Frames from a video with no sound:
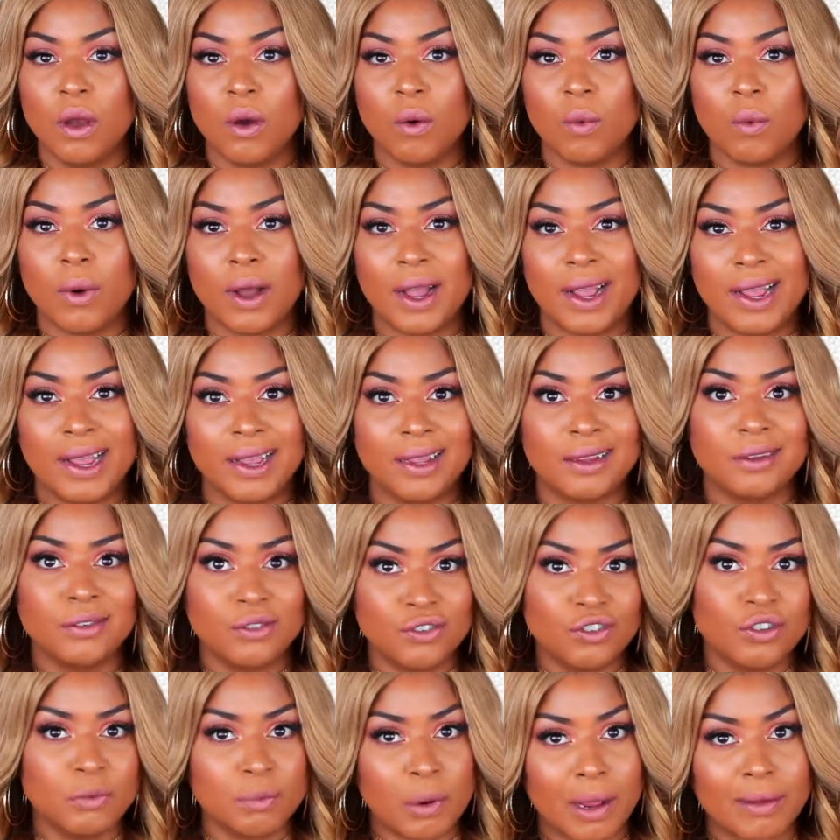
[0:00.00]
why
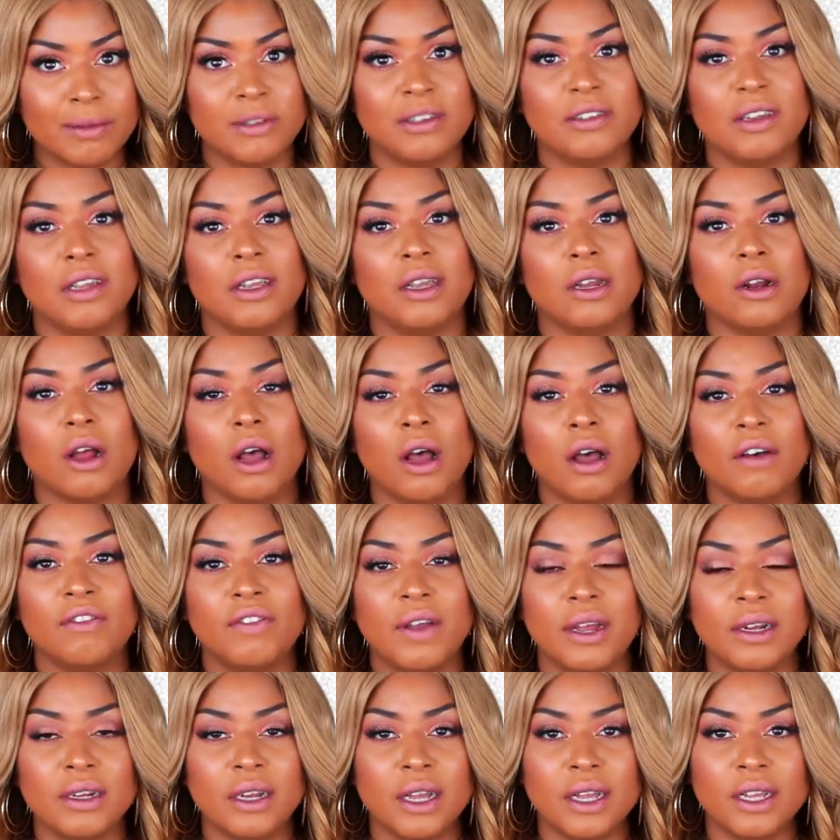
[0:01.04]
you should probably take it
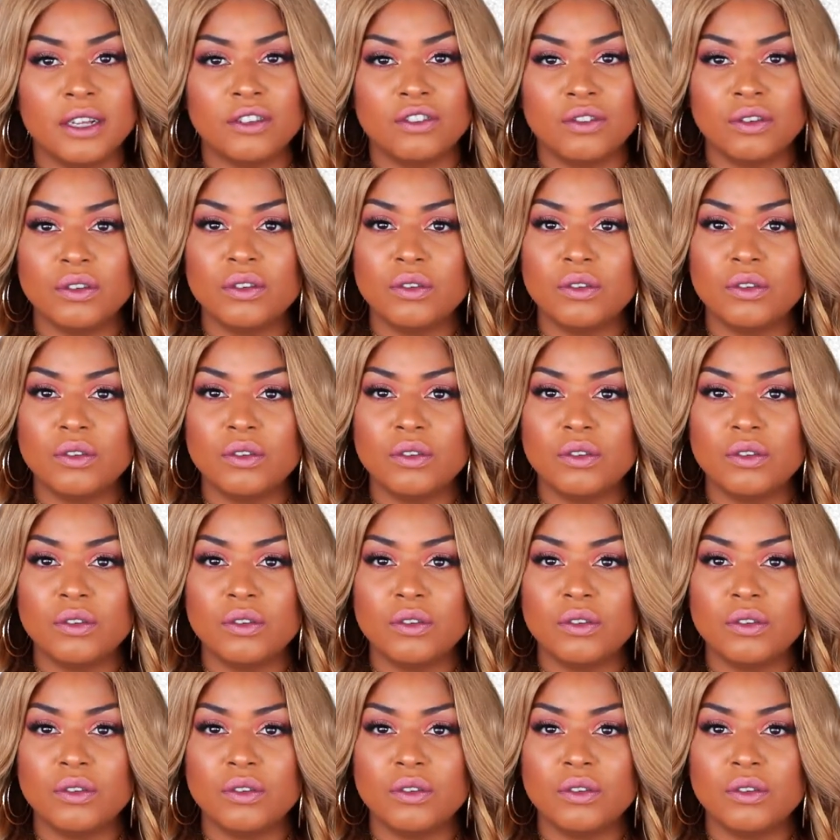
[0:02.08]
off at night.